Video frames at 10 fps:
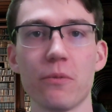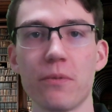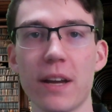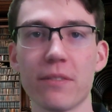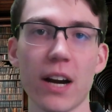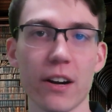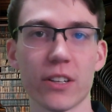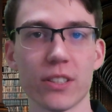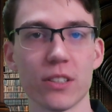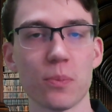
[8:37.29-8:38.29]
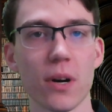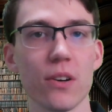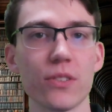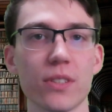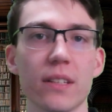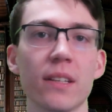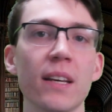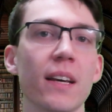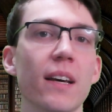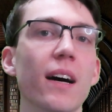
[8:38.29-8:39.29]
favor Erickson's prose, and
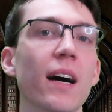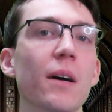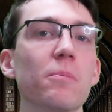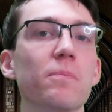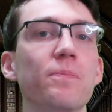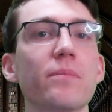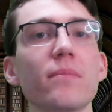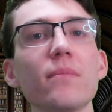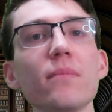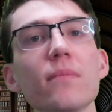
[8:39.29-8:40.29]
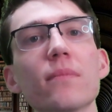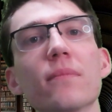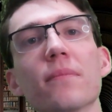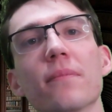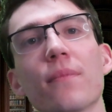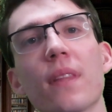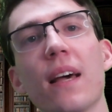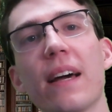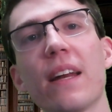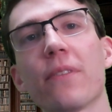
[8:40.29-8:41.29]

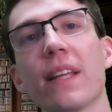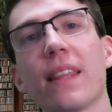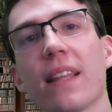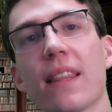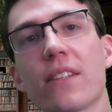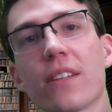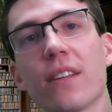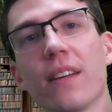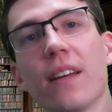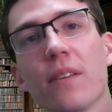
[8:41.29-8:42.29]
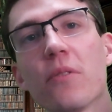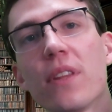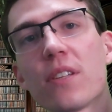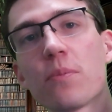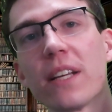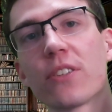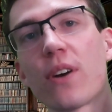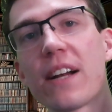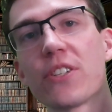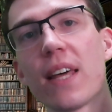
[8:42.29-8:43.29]
I definitely think this might
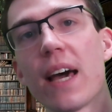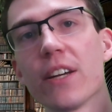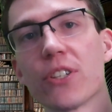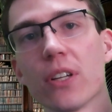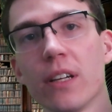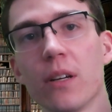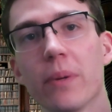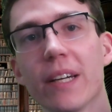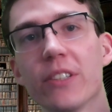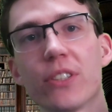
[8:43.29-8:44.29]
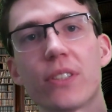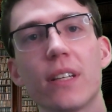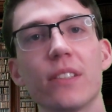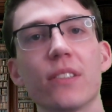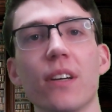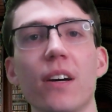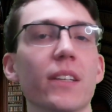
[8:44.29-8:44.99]
scratch that itch a little bit, just because,